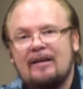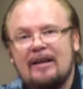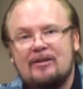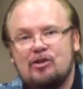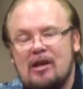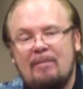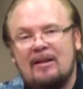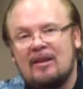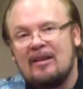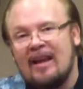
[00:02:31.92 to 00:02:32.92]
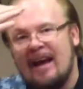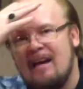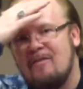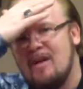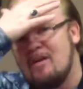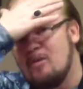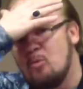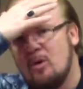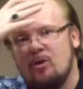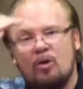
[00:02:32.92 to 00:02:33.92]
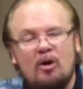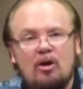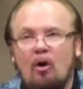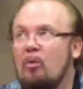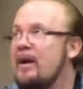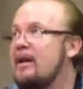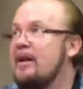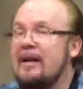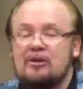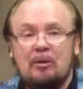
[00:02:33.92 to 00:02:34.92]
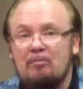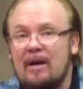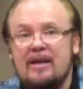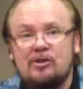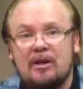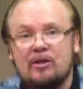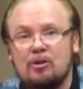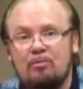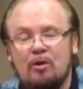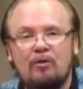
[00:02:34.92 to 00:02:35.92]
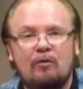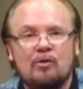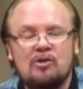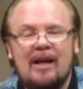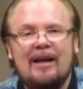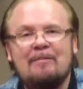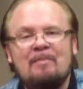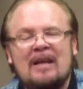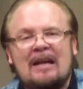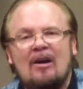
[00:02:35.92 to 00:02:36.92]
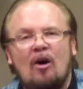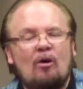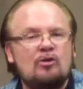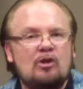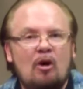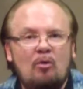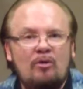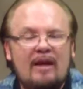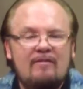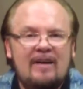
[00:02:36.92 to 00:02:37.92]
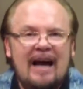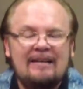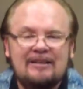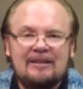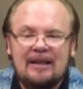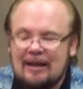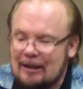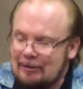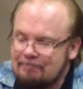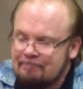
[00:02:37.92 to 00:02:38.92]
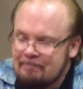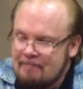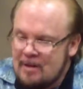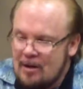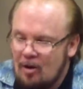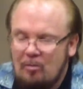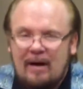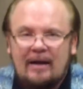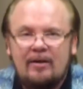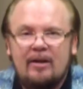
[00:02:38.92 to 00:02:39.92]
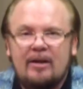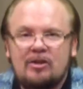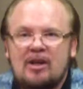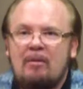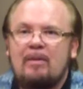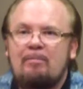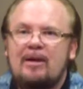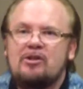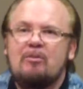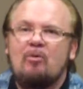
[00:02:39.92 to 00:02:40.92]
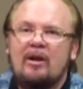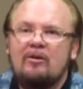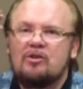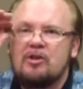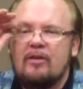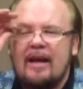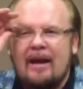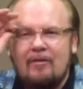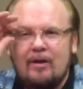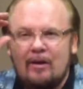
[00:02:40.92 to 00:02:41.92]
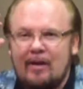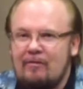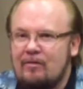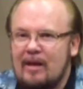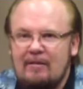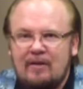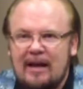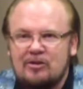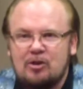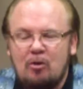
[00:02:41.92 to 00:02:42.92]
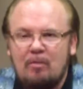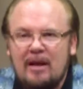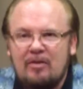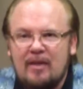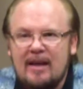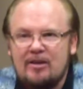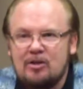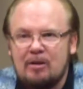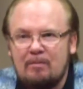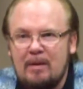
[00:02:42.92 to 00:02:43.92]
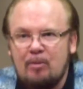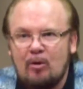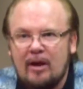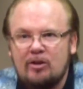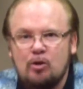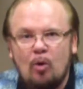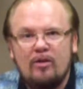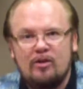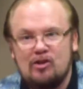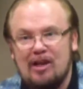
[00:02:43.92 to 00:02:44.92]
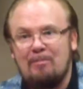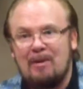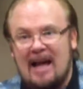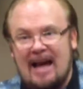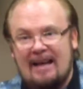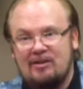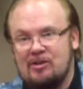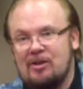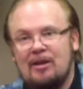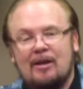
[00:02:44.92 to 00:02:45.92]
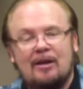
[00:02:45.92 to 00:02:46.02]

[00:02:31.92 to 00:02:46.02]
exhibit that they have there, that where you can go in. It's amazing. It's a beautiful setup. Also, they've got, oh my goodness, help me, Bishop, what else do they have there? They've got so many things that people can enjoy. The zip lines